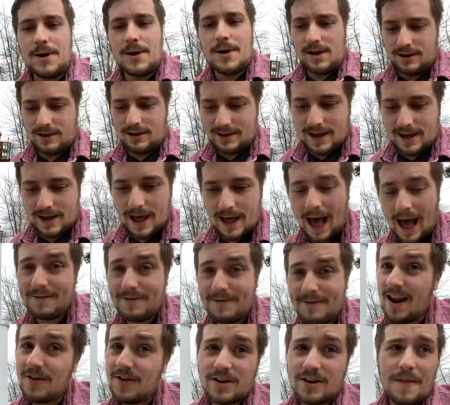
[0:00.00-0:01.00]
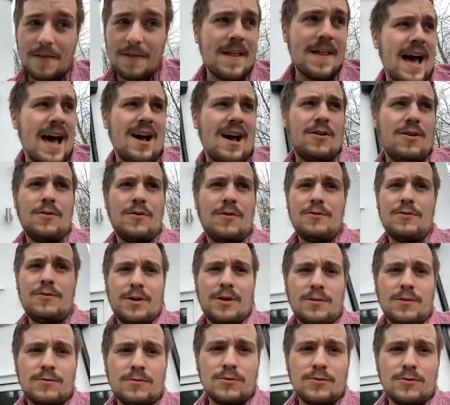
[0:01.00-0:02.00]
I've never done that on the real
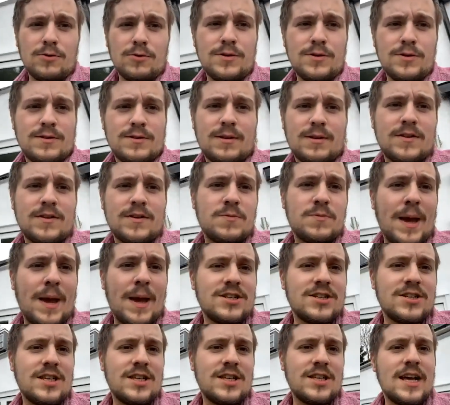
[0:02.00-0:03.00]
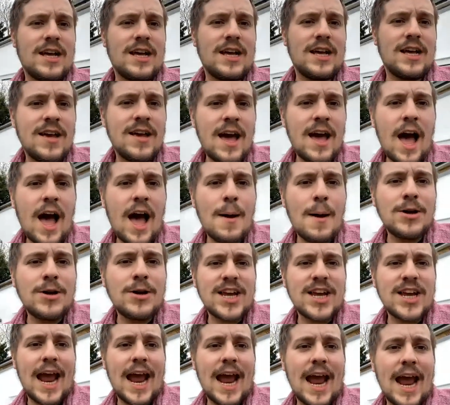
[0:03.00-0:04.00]
road, especially in this. How much
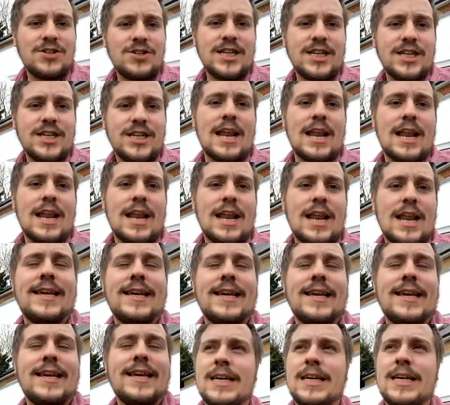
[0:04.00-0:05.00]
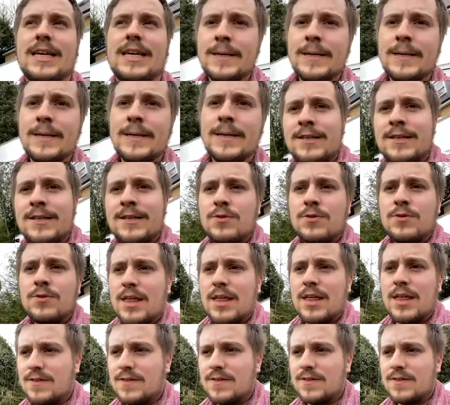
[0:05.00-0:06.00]
energy can it take? So
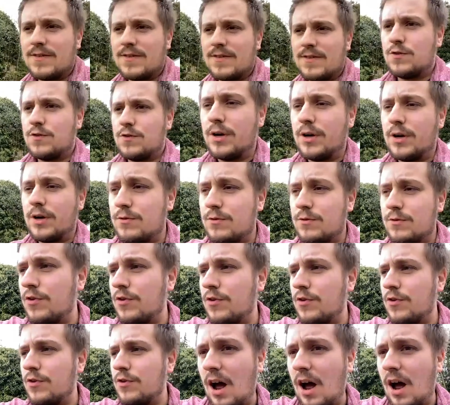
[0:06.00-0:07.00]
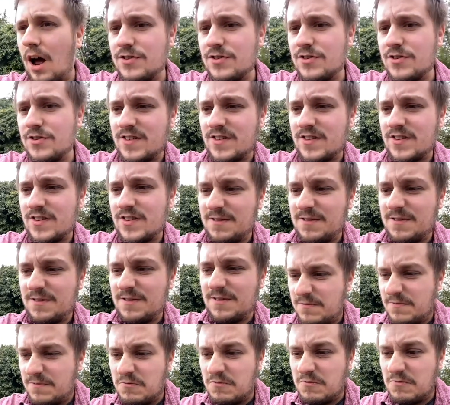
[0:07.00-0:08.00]
this, so it did
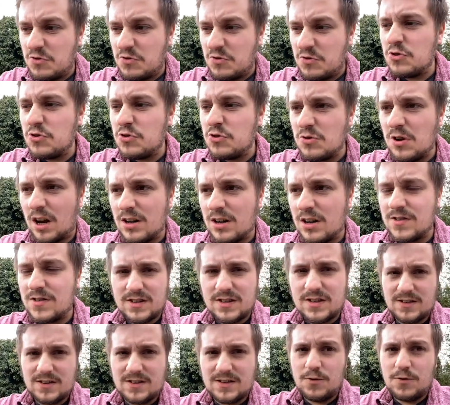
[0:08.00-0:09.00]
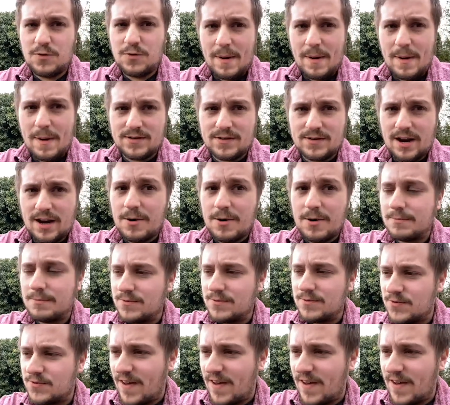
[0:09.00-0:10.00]
164 miles an hour.
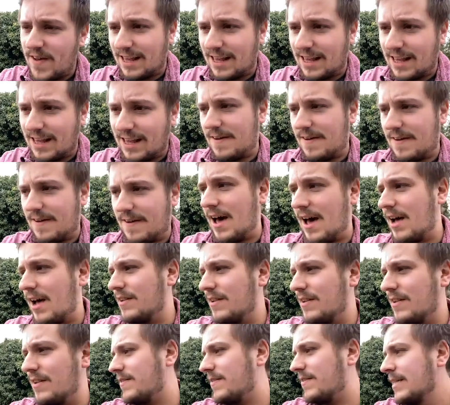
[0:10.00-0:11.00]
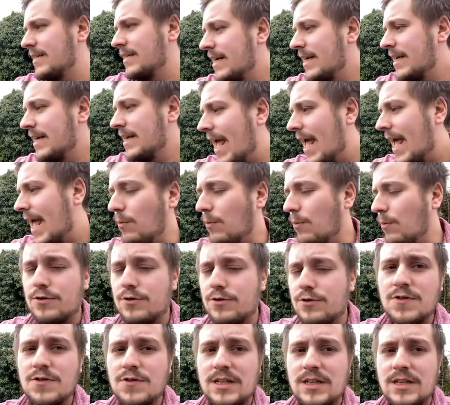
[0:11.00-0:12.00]
It's very fast. It will do
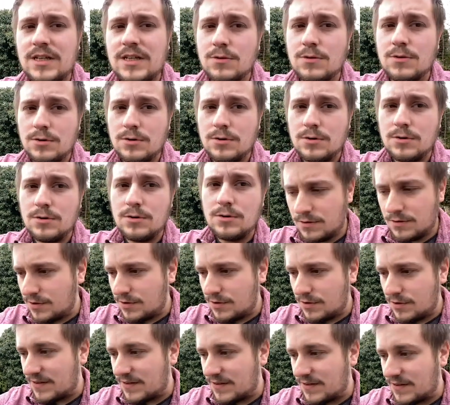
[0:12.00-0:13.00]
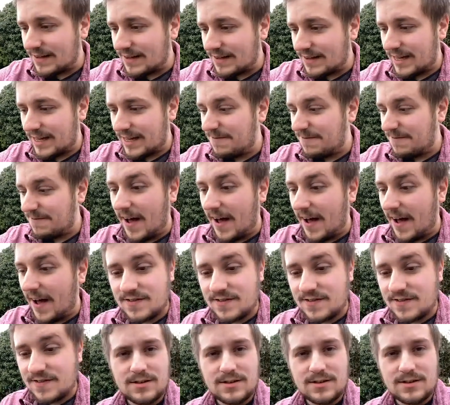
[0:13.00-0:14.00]
0 to 60
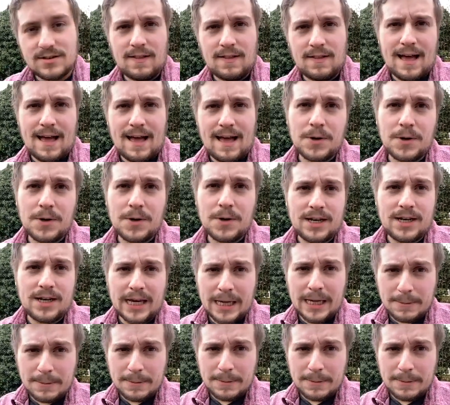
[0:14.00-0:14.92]
faster than a Lamborghini,